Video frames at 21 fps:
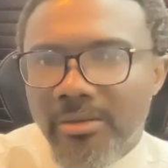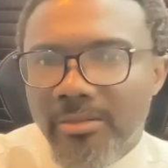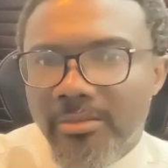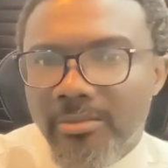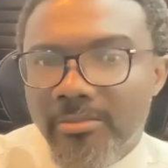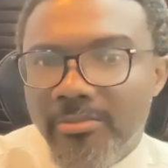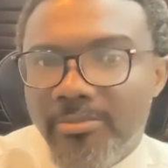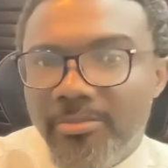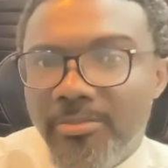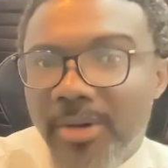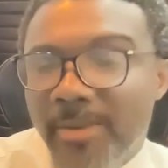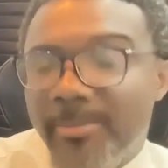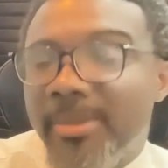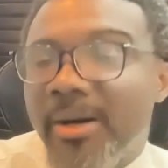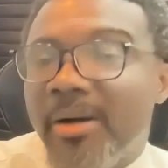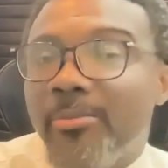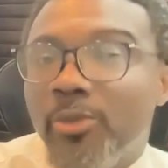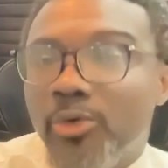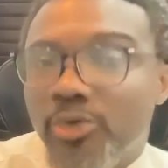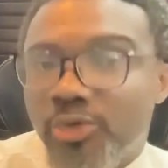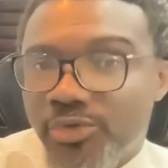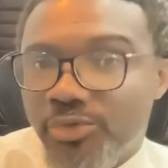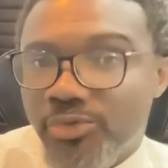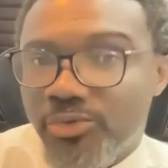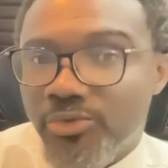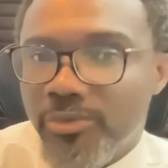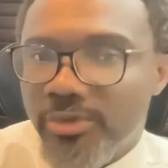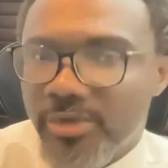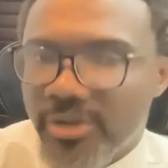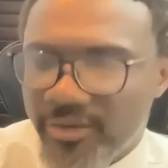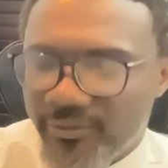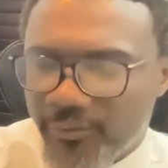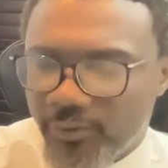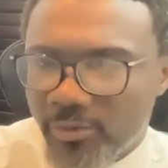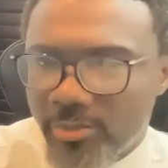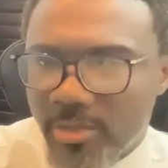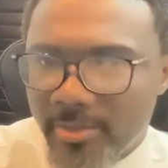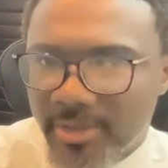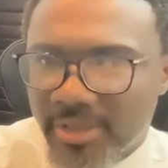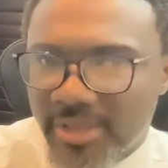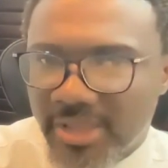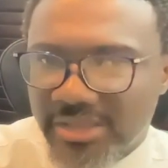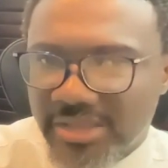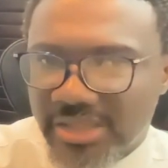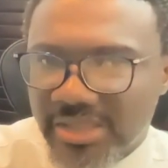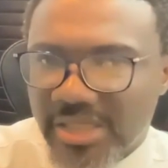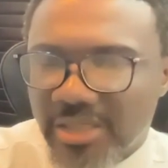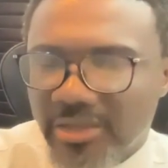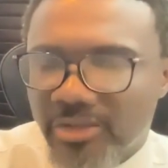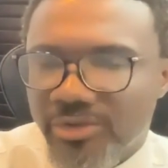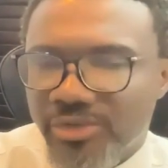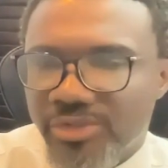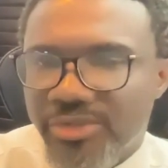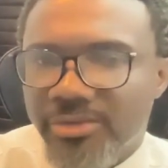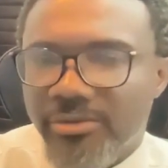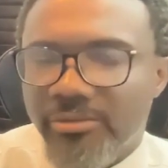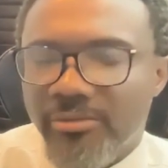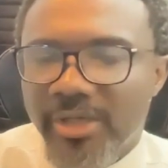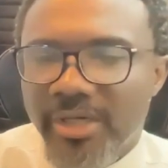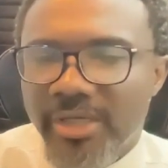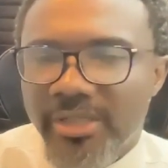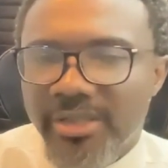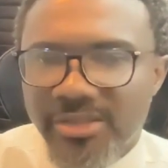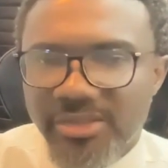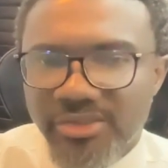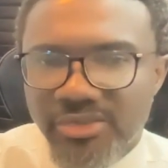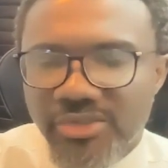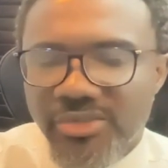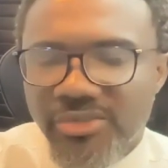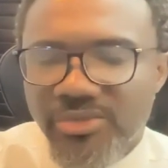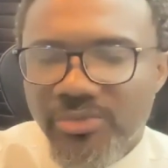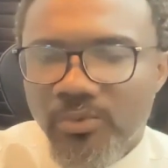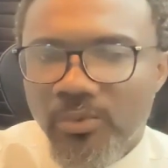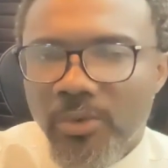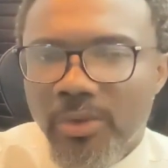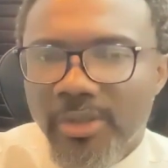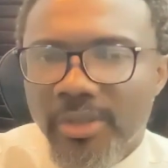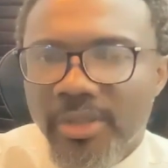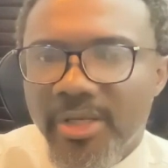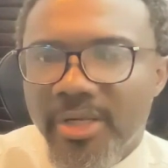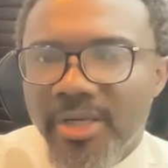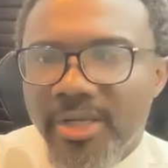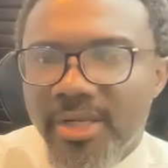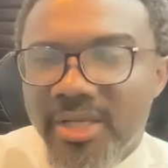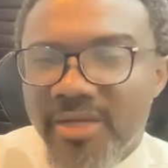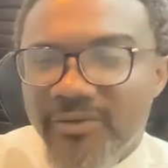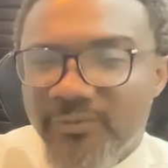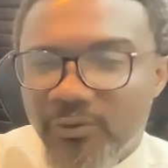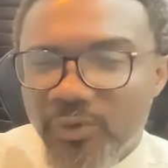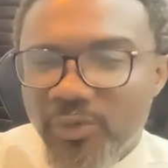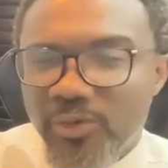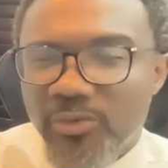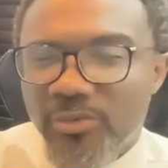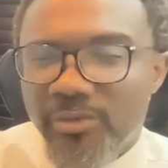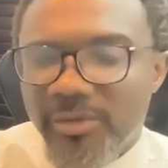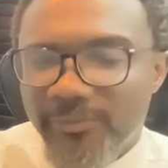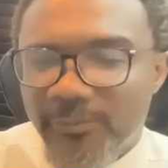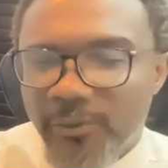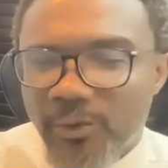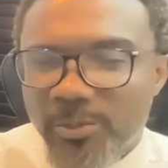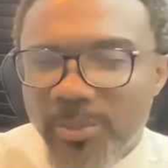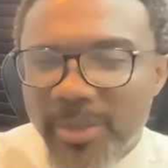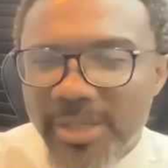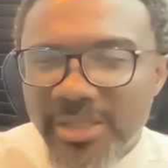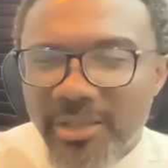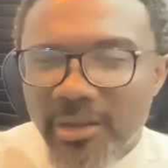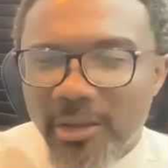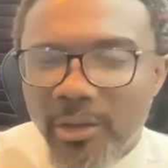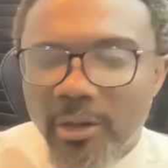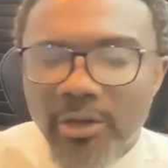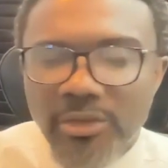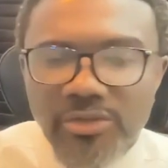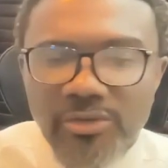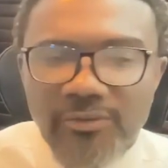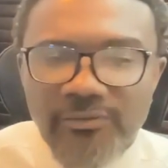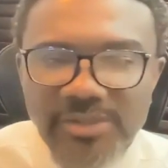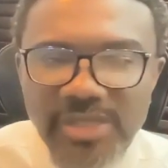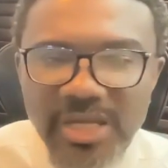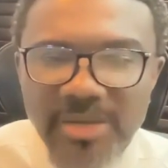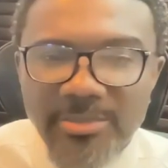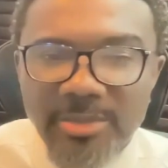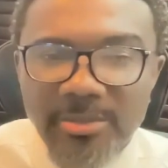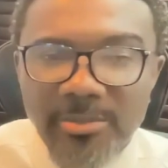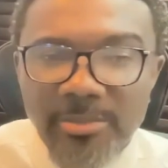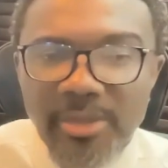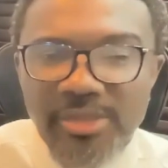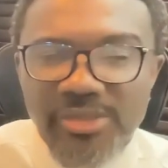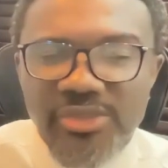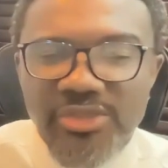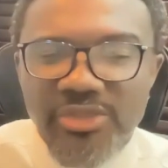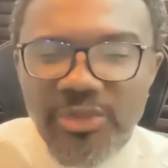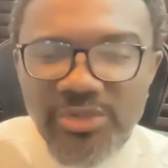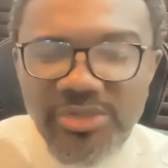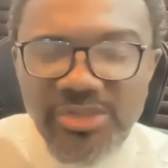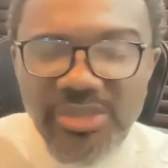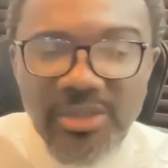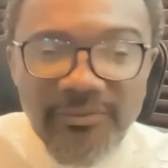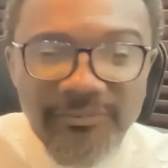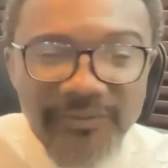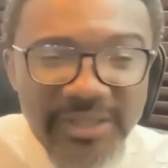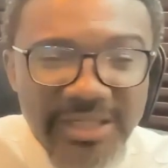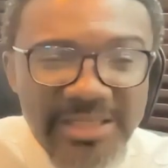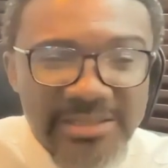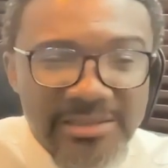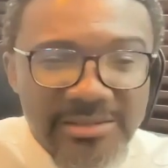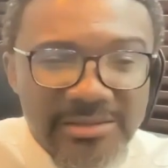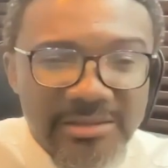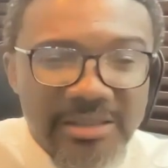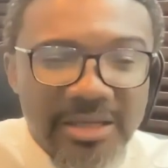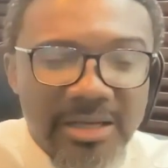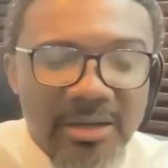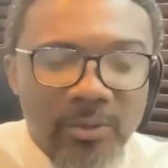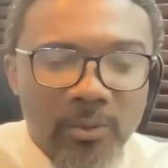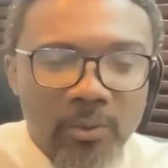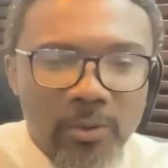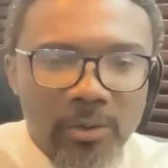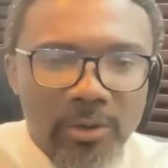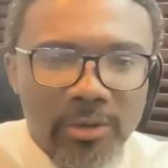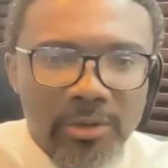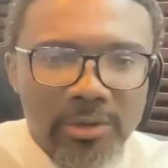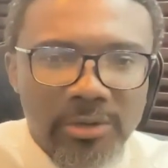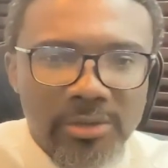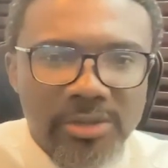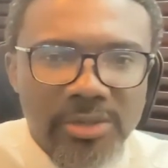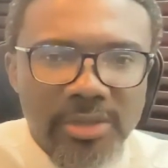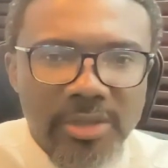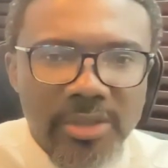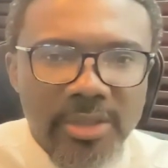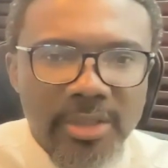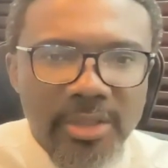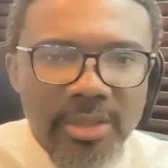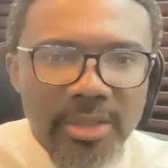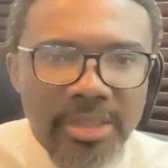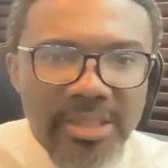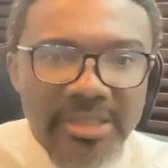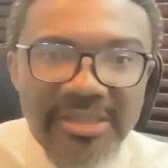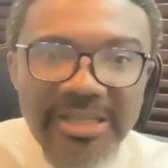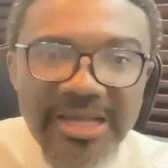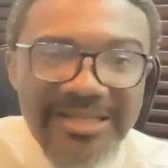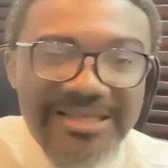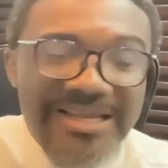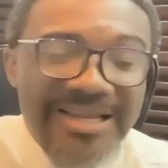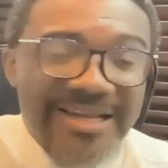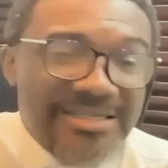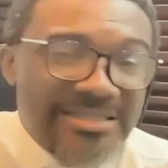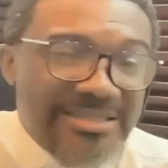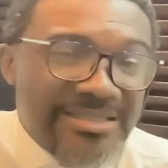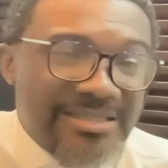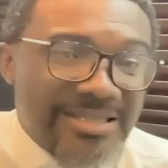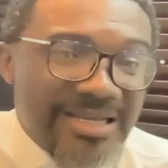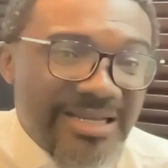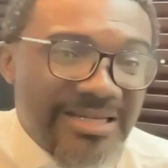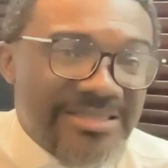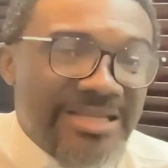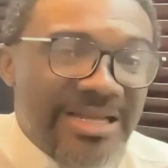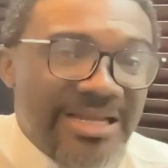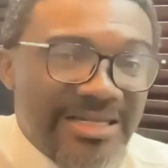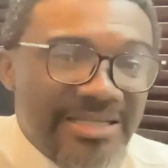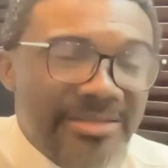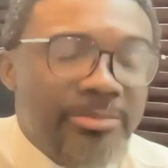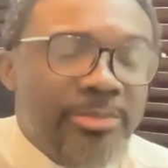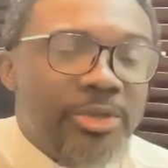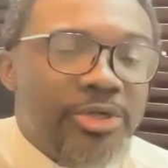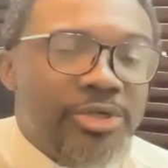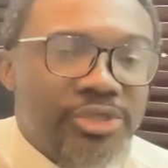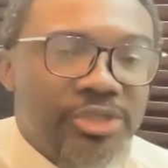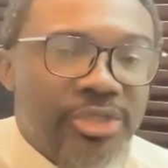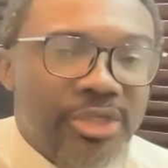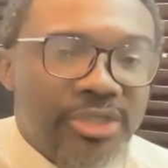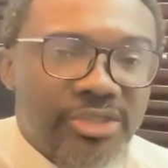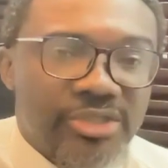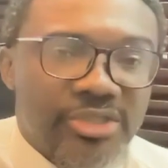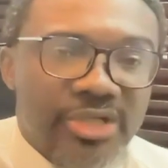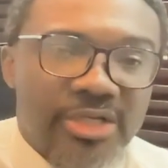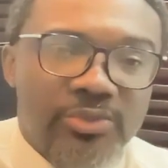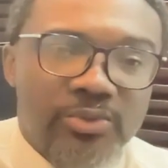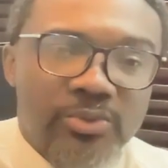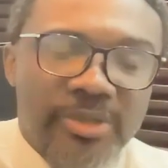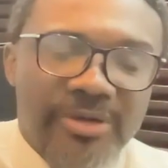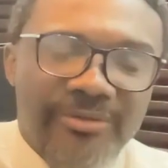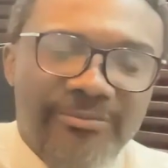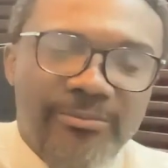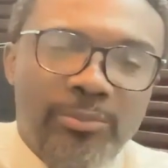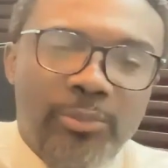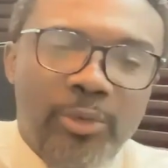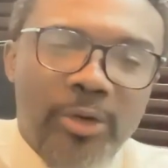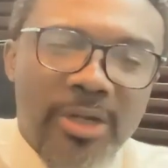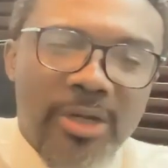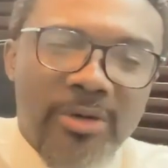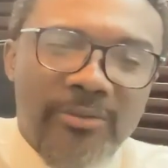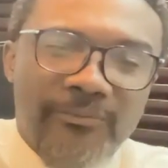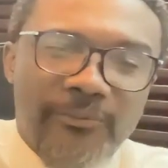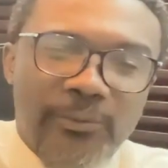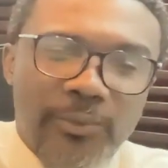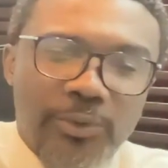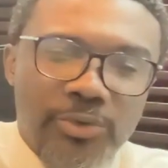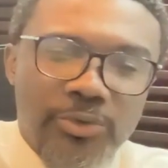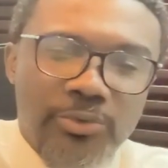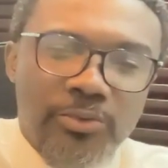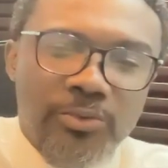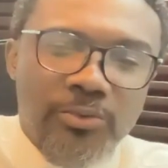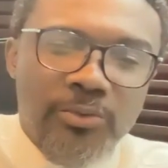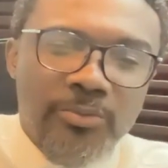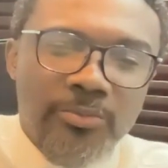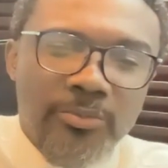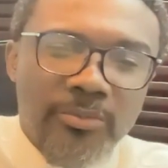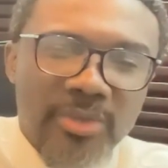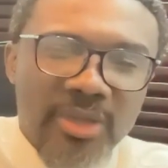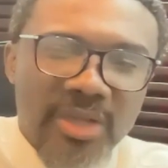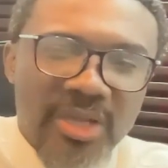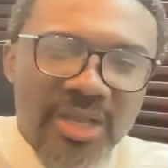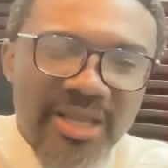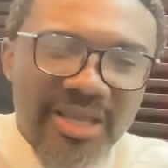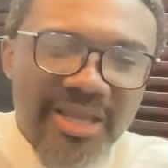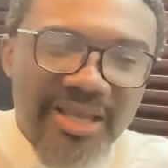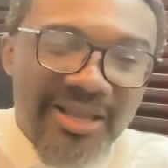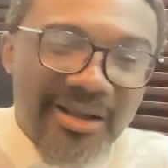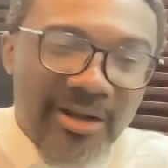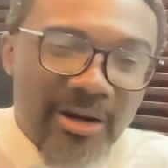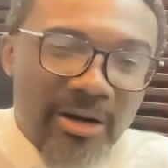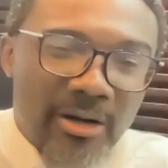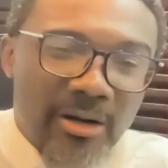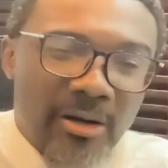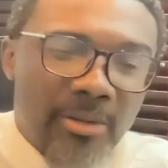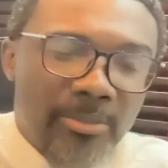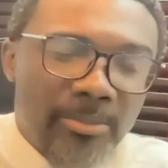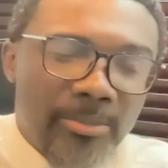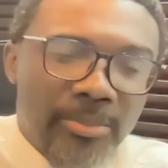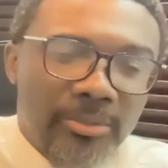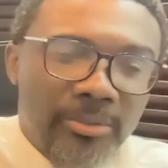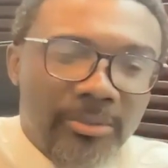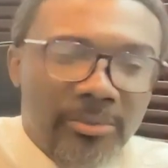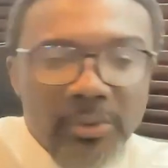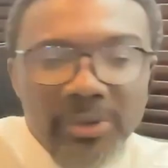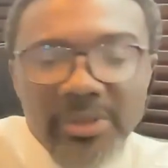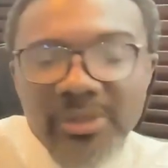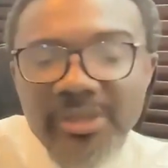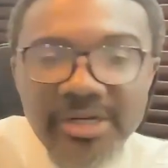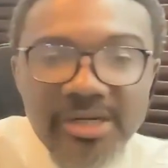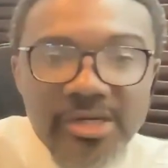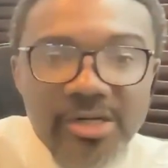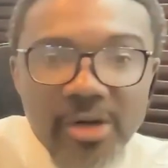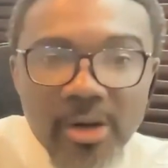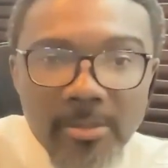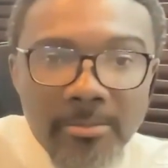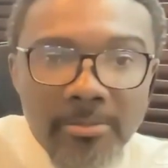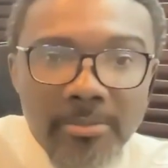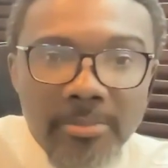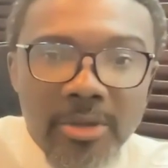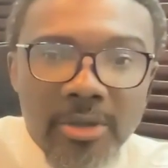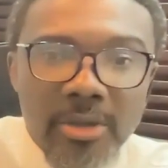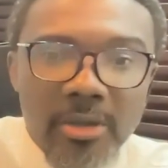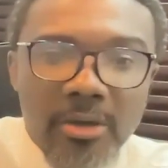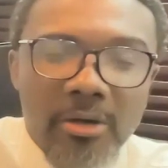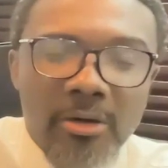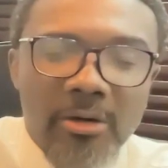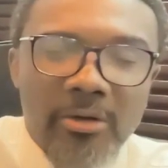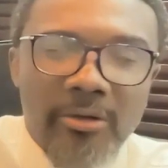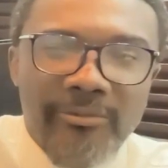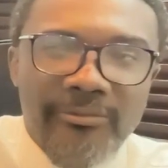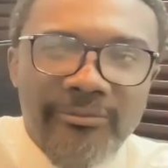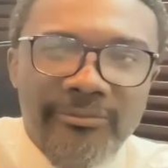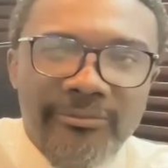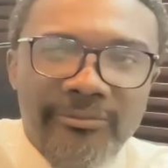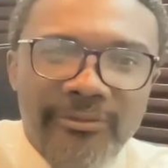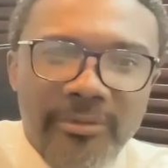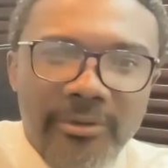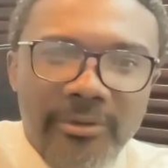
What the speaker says: Baba Moshood, if you remember that analogy, right, in season one, if you spend a lot of time immersing yourself into that world, that exercise, that immersion exercise would have brought out for you a couple or a number of